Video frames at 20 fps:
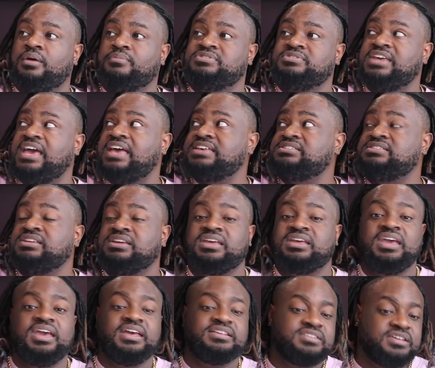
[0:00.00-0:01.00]
testing
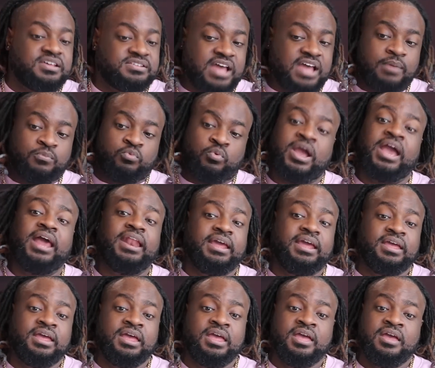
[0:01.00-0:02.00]
kits, because I'm ready
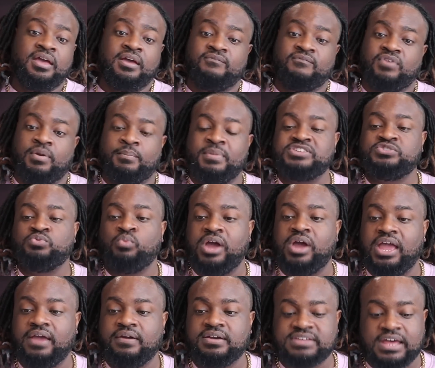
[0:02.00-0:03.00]
for Miss
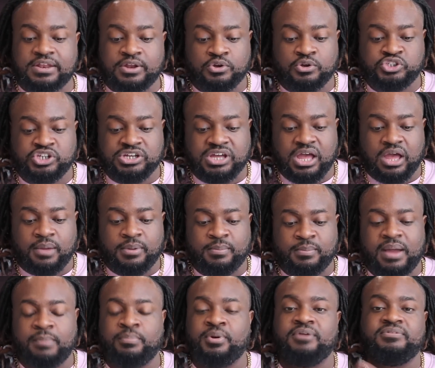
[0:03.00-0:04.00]
Wade, because I know she's coming.
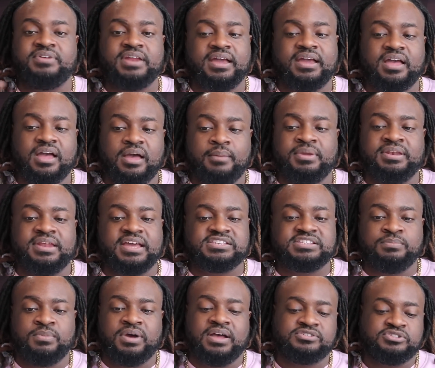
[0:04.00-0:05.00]
My birthday coming
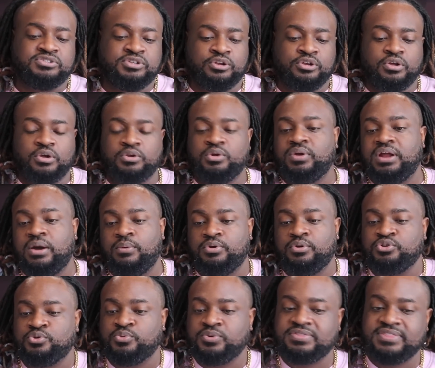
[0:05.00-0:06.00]
next month. Still don't know what I
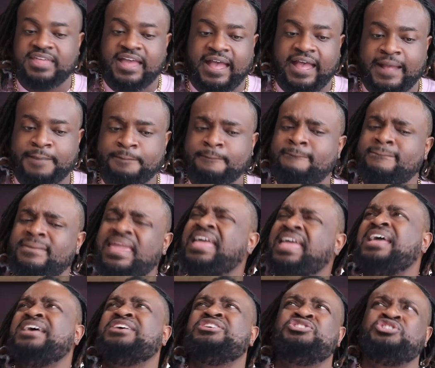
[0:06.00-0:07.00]
want to do with that.
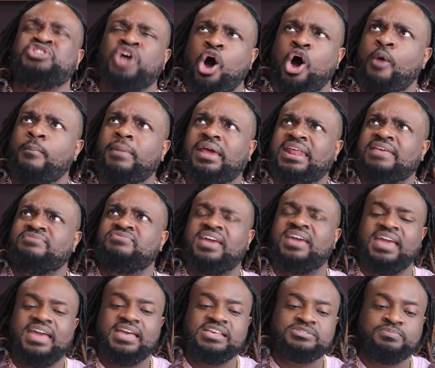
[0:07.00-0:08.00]
So many
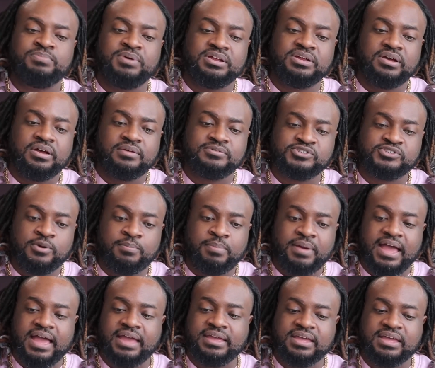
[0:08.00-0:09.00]
things, but Joe
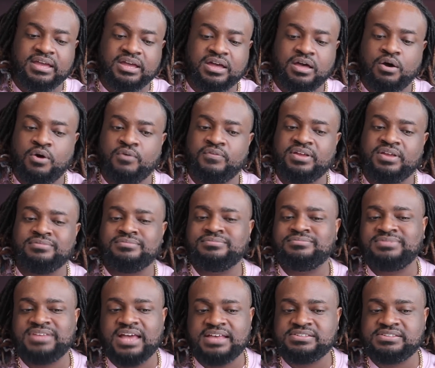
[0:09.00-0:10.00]
Biden getting
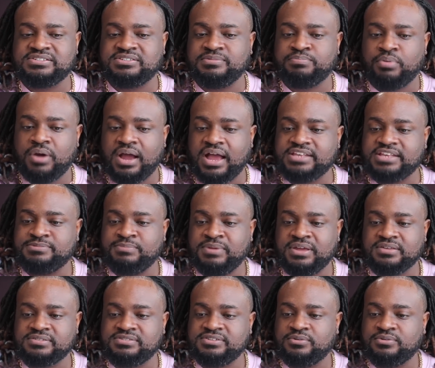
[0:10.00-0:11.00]
COVID doesn't surprise me
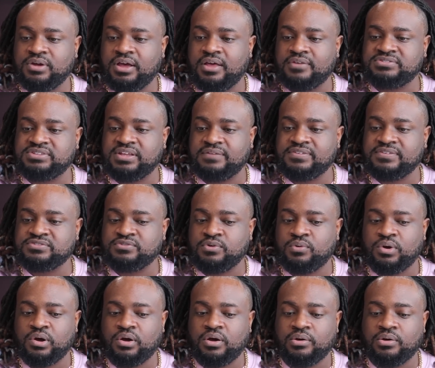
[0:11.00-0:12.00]
considering all the stuff that's
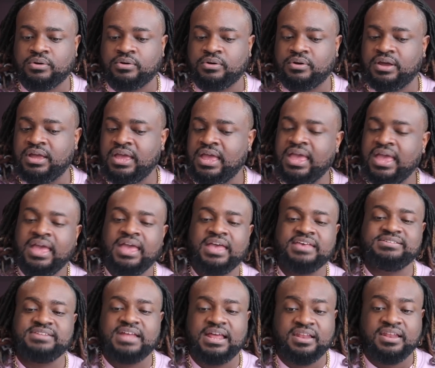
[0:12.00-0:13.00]
going on, girl.
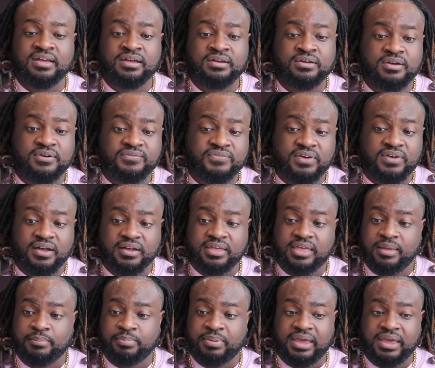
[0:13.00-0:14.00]
It's not looking good for her
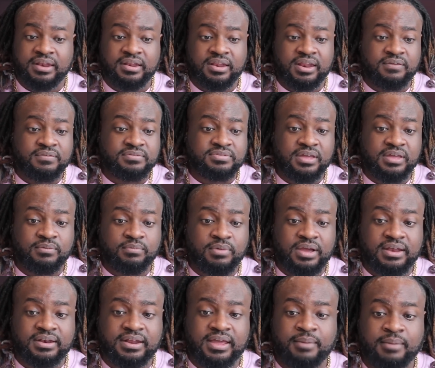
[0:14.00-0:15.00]
campaign and everything
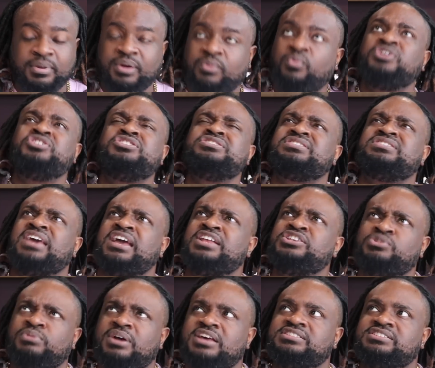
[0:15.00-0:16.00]
right now. But which is
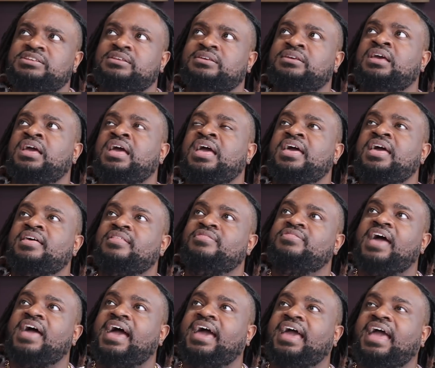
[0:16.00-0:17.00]
interesting,
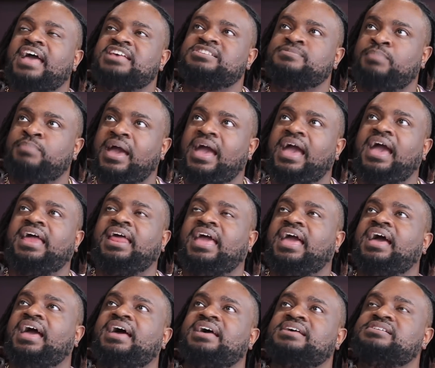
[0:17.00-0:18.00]
that as bad
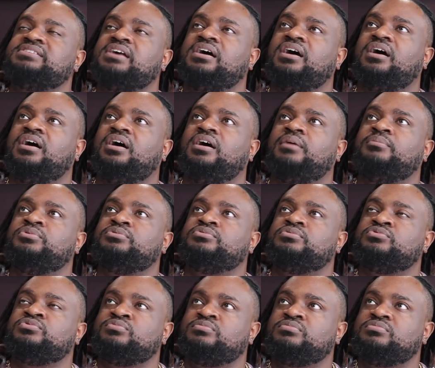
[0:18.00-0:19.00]
as
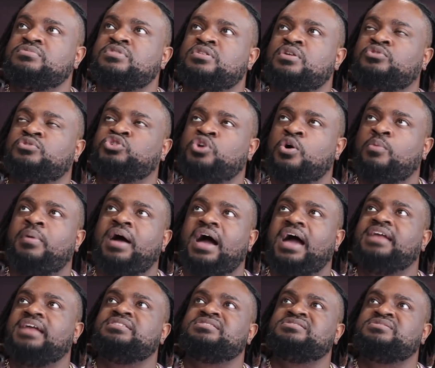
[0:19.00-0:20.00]
you know, Joe
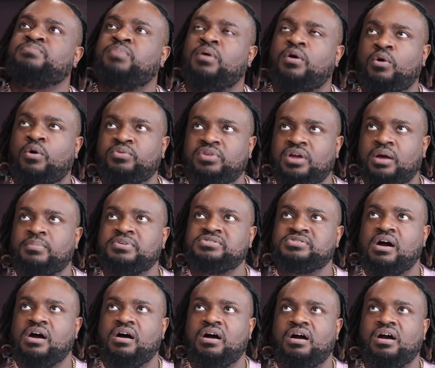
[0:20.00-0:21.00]
Biden's poll numbers
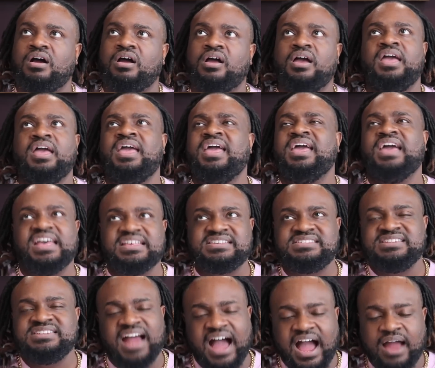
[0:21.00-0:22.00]
are,
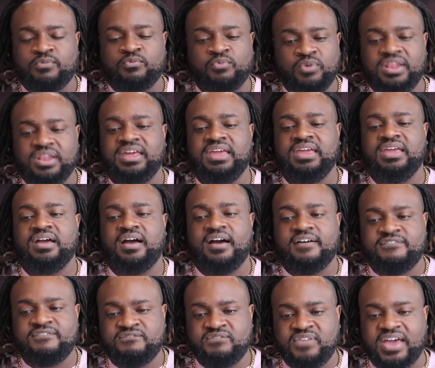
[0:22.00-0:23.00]
it's not really
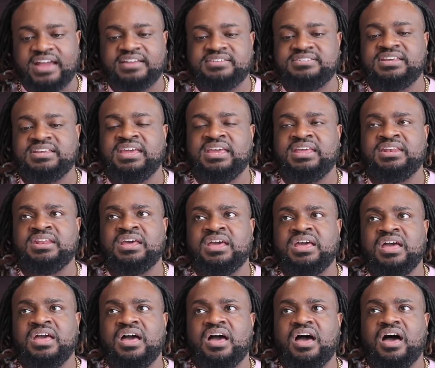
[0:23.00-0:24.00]
affecting
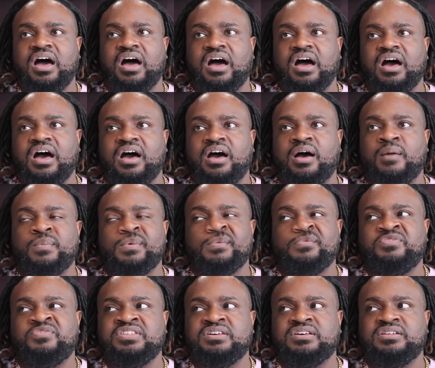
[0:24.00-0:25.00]

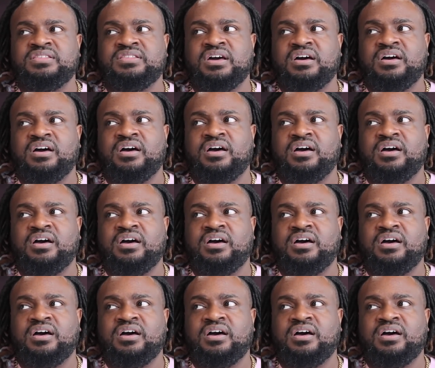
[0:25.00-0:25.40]
the